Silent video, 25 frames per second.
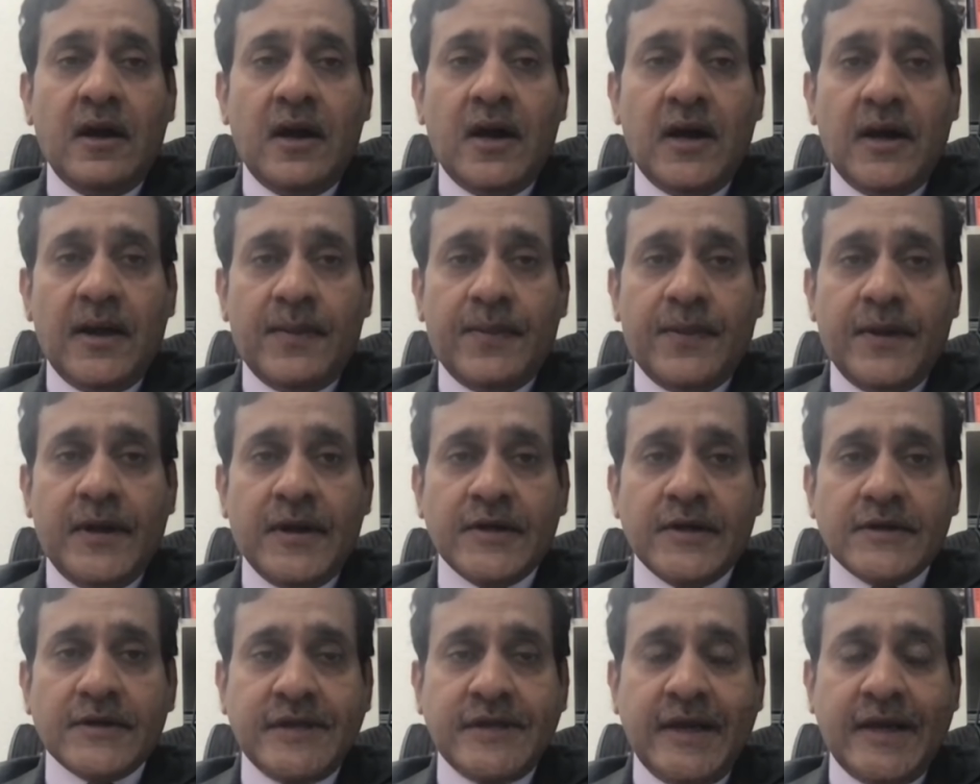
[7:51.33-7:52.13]

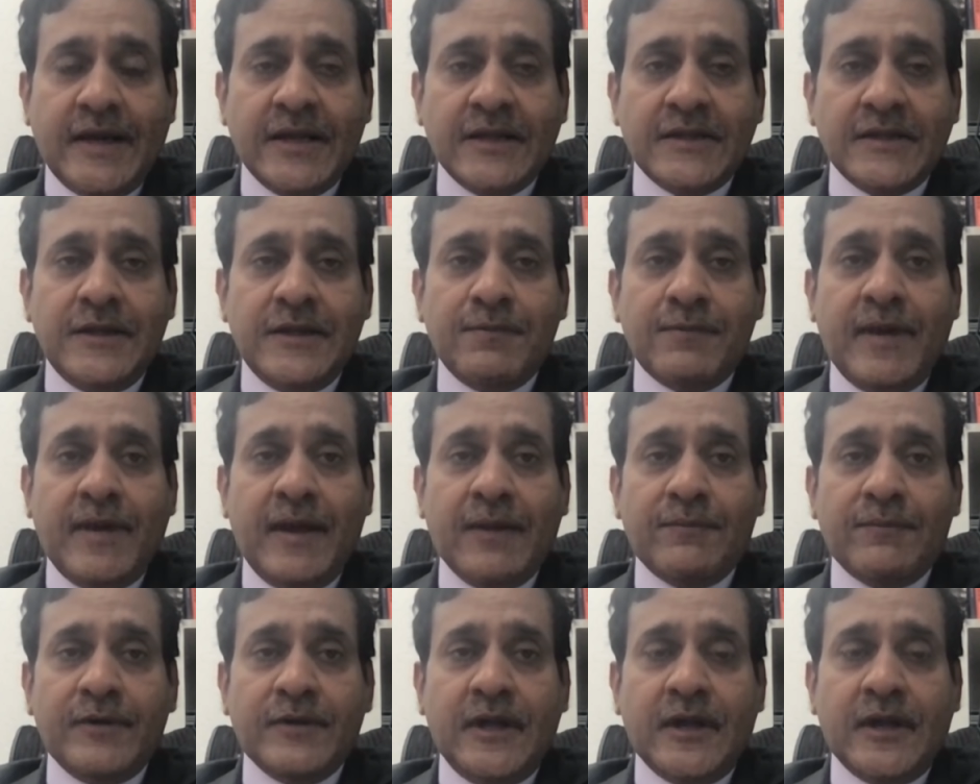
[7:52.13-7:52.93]
The second theme
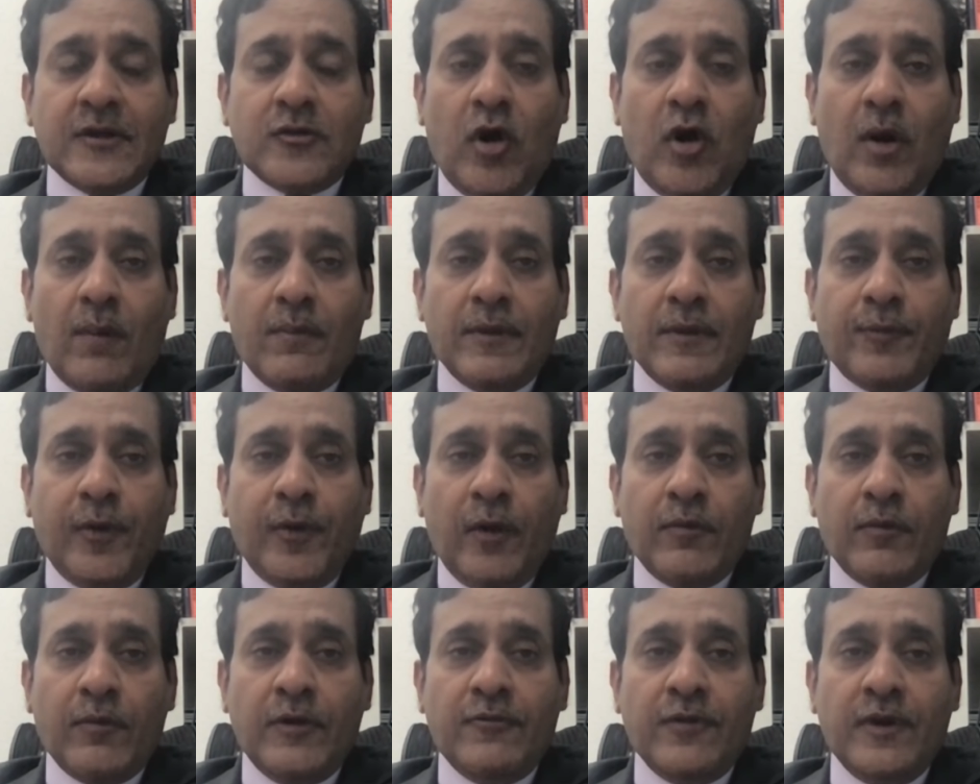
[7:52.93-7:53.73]
can be that government
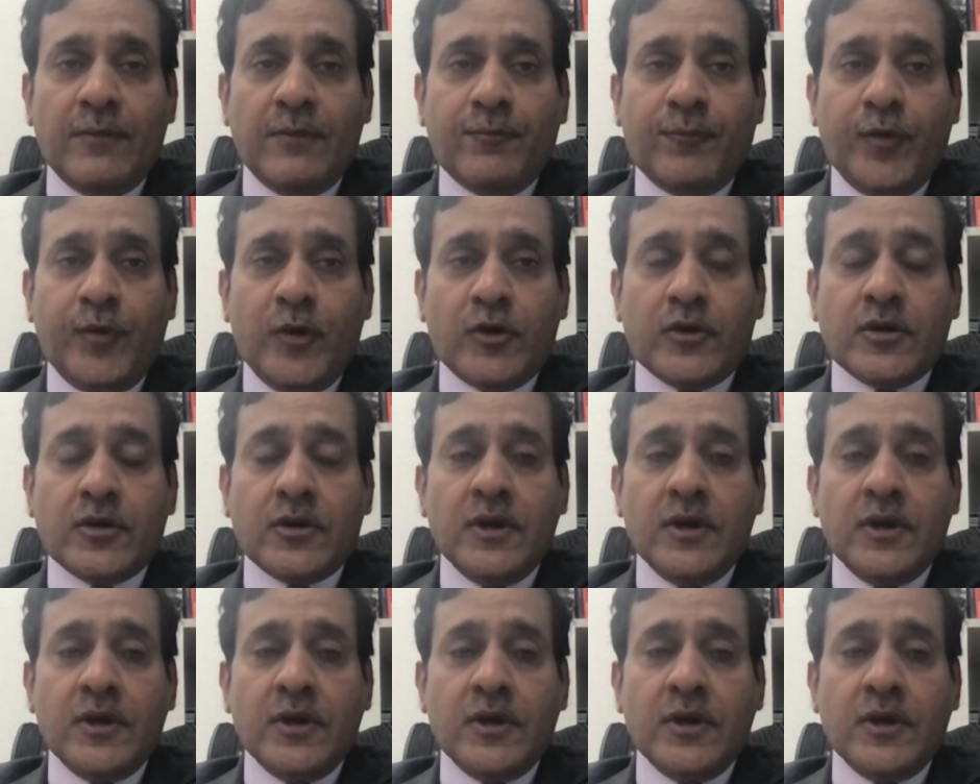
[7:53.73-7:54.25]
probably will put